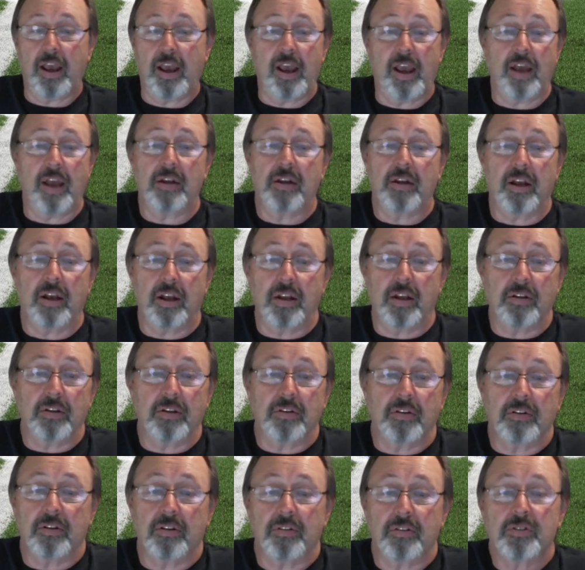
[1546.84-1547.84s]
and,
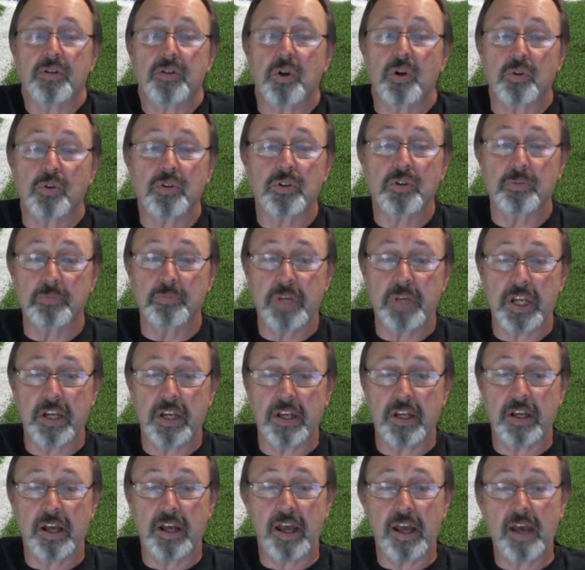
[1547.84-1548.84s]
and social
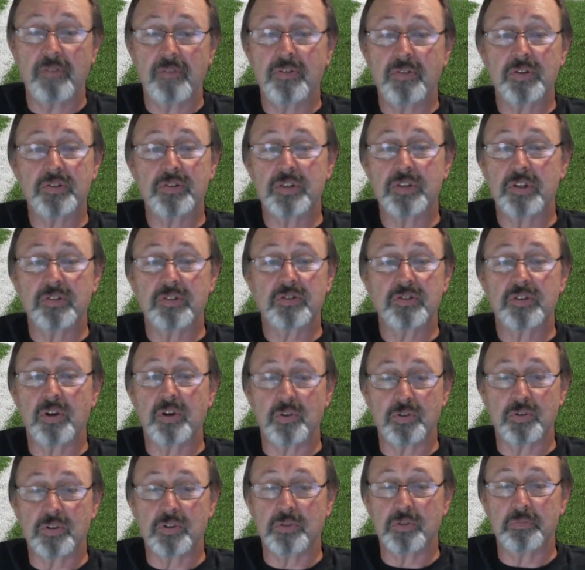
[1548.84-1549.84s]
media. Ever since
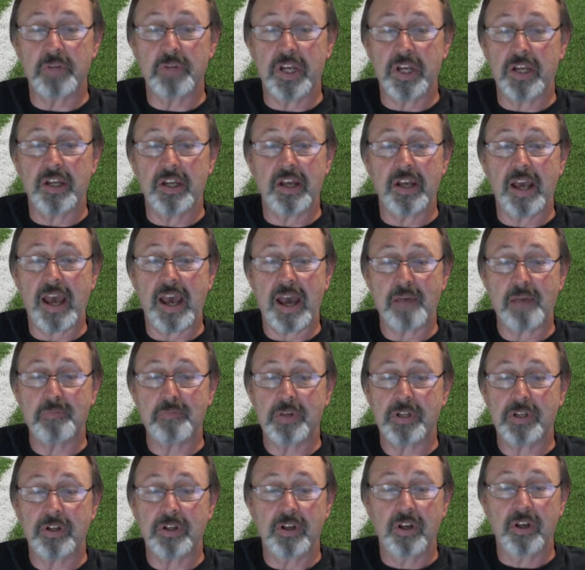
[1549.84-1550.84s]
social media
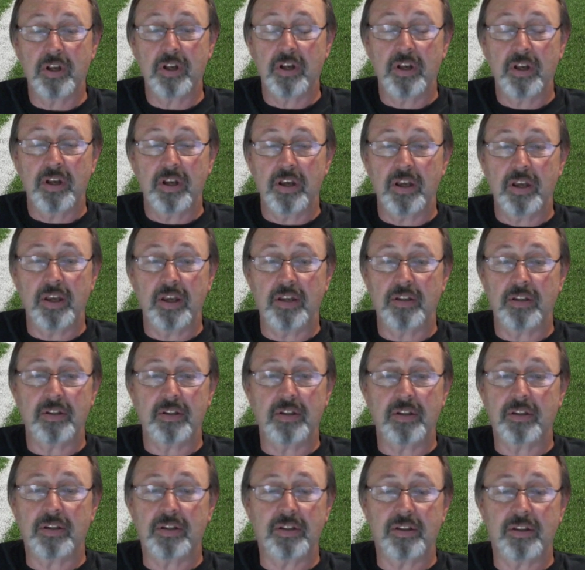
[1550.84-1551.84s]
happened, it,
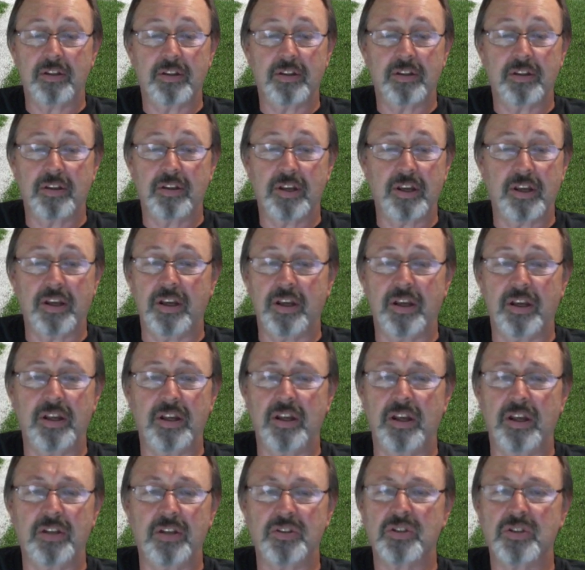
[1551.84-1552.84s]

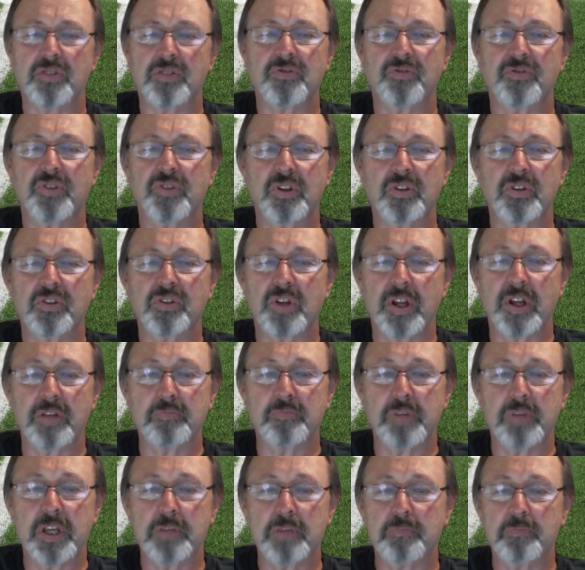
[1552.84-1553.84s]
it it just feels
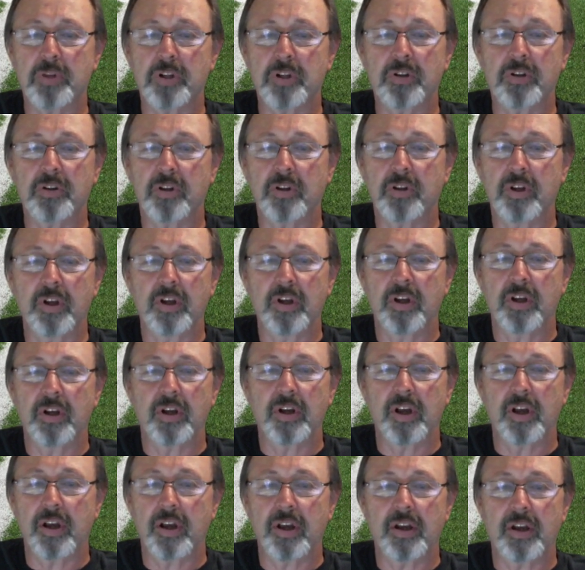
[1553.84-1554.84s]
like people
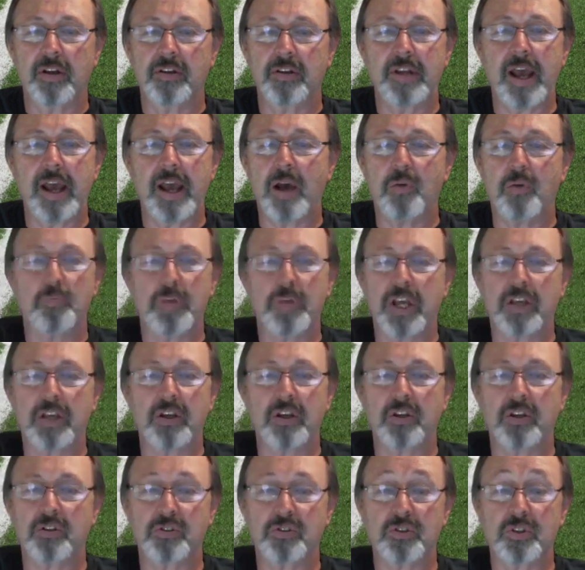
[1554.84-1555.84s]
now
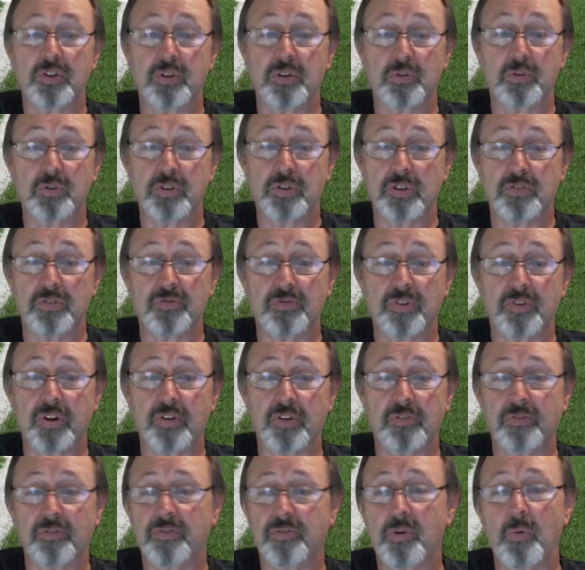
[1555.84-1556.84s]
make excuses
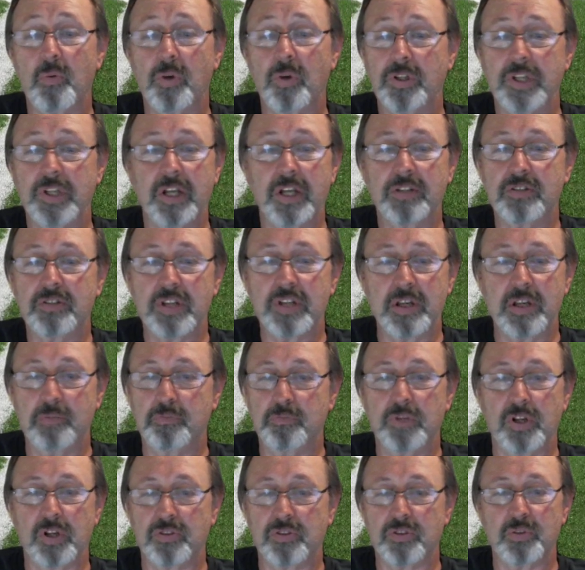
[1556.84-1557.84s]
for for when their
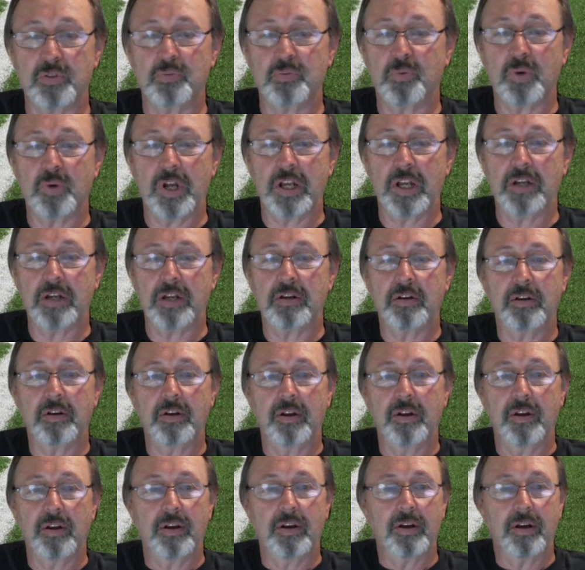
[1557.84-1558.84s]
team doesn't win.
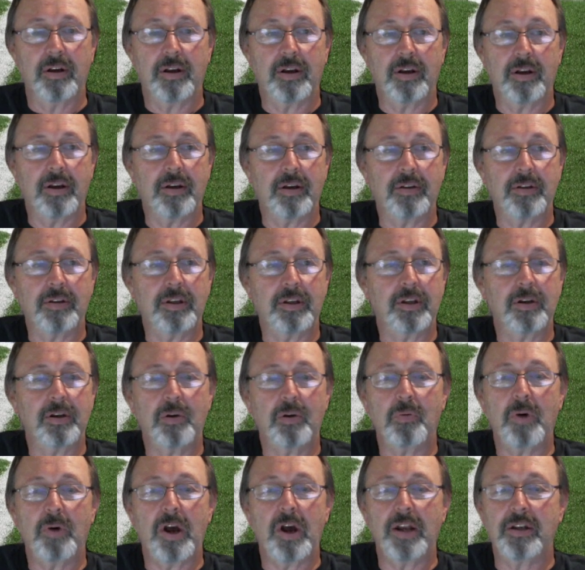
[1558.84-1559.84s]
Uh, you
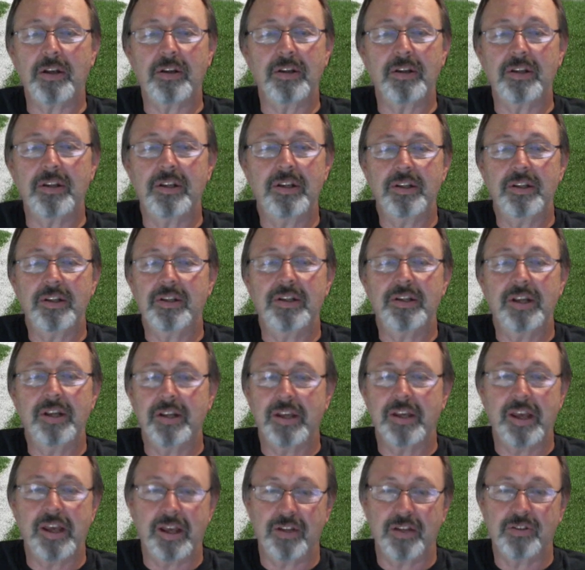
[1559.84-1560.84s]
know what?
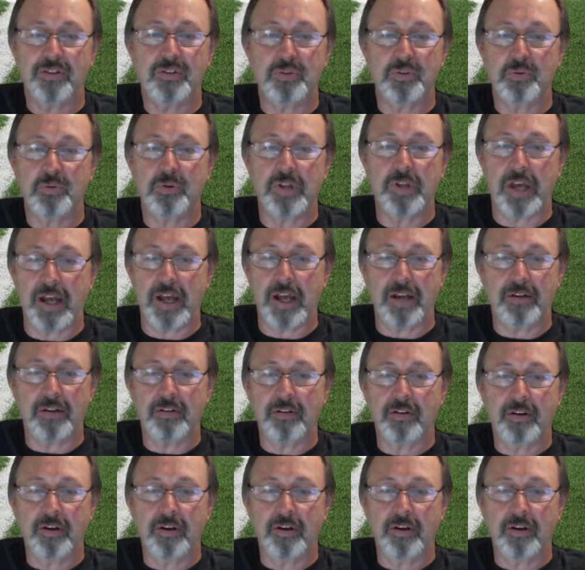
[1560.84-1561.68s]
You can't do that.